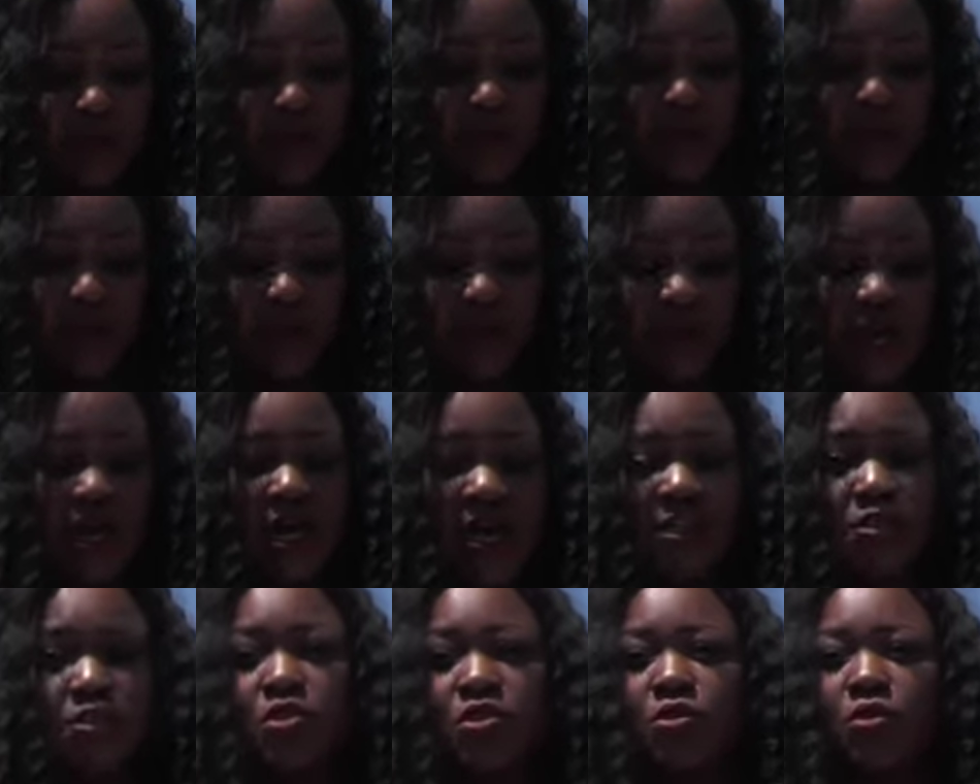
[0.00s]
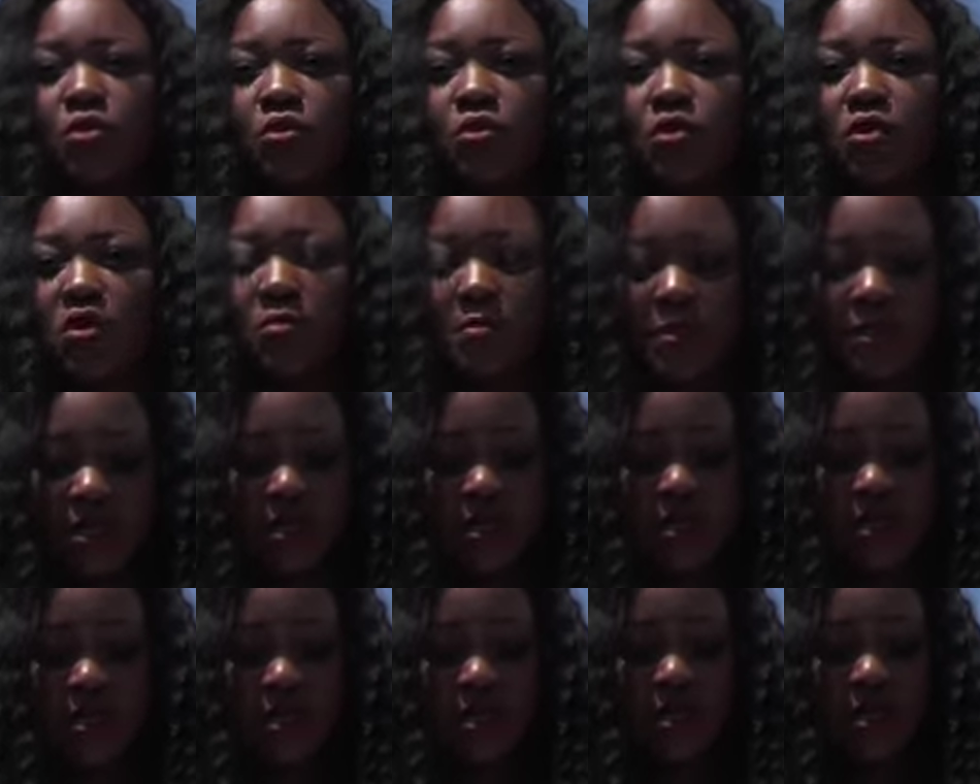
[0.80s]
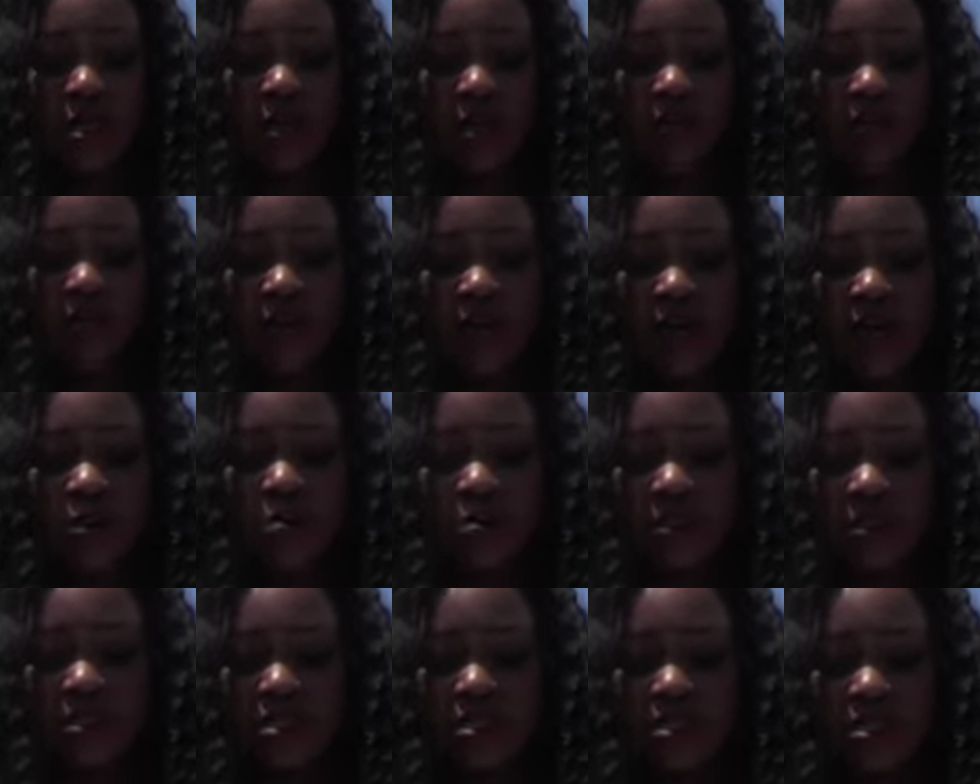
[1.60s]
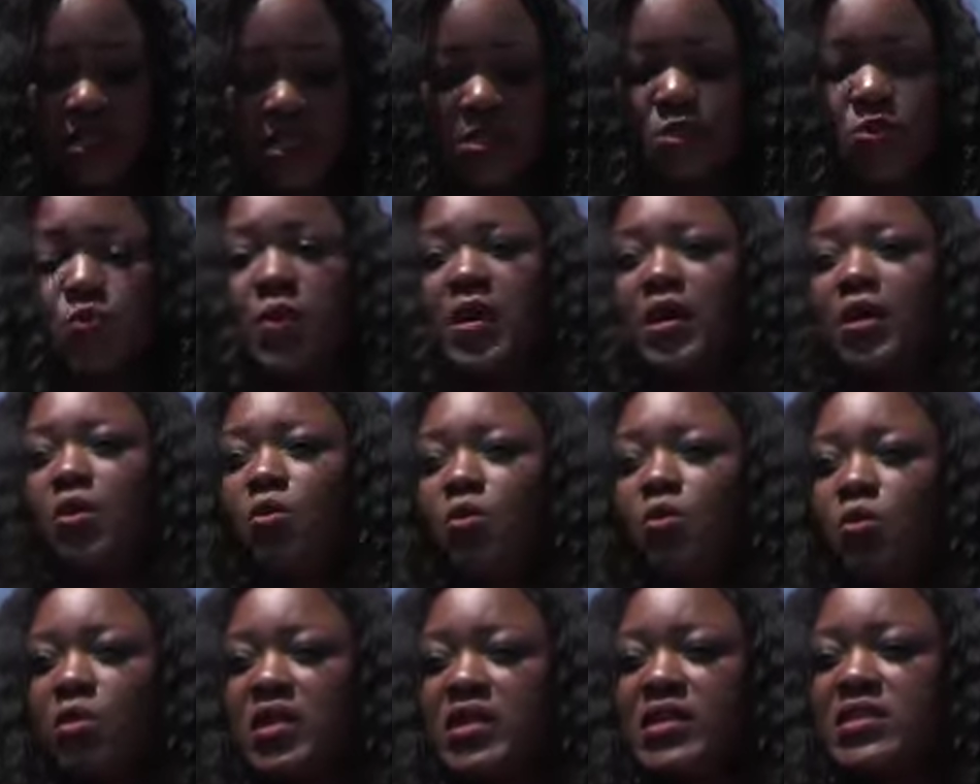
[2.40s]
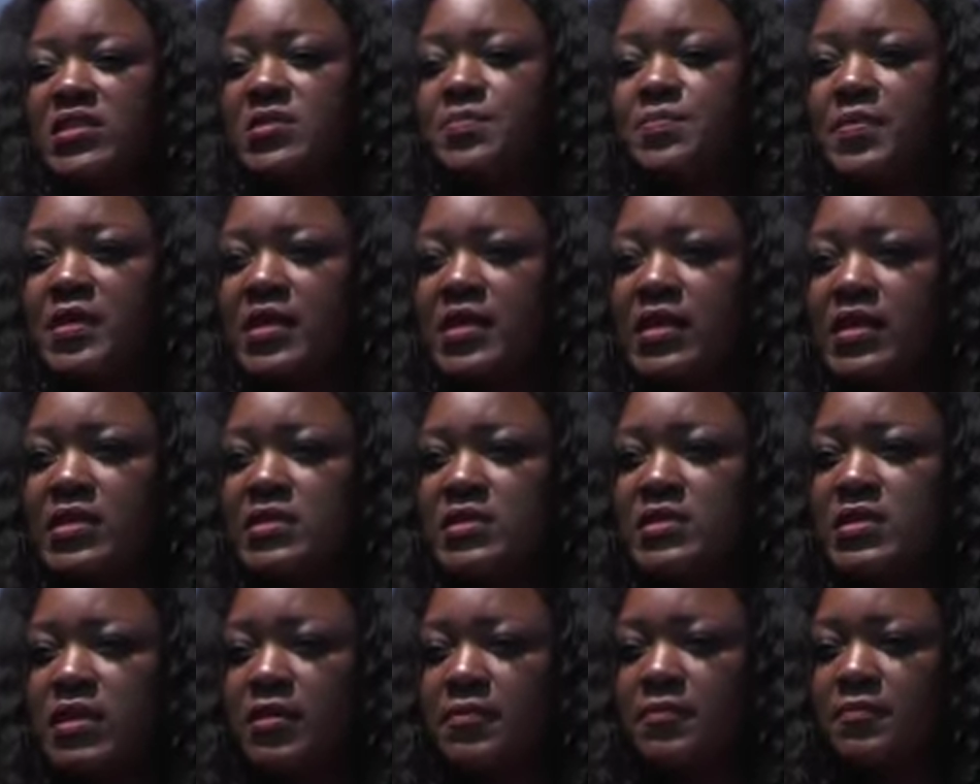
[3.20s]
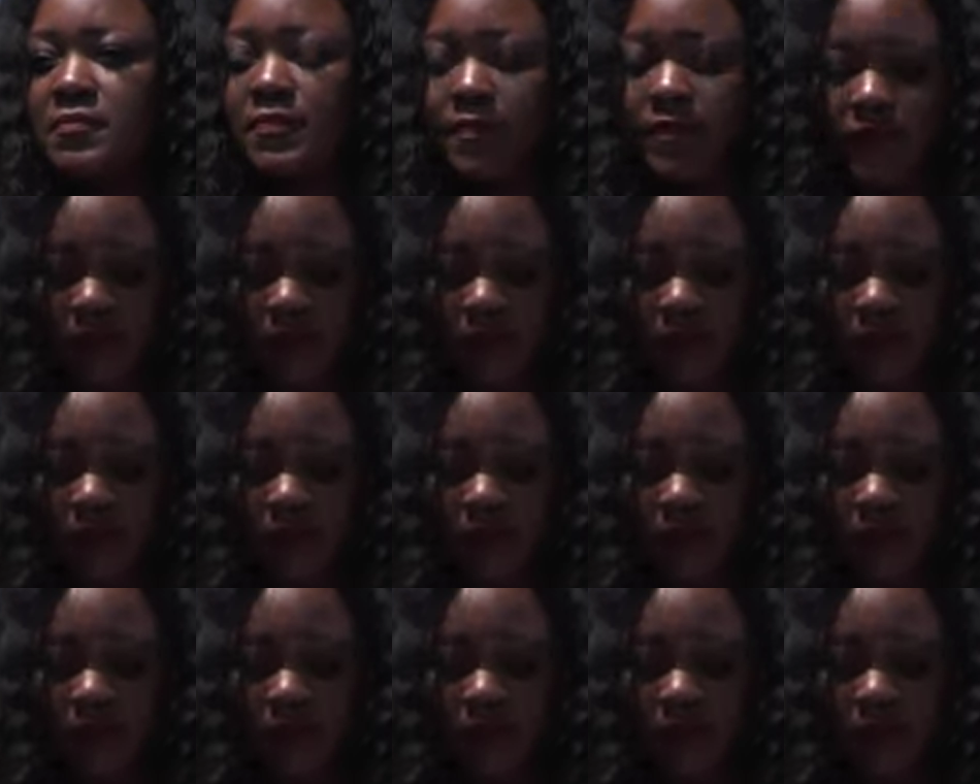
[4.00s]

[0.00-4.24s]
by the harsh economic environment that we are all experiencing.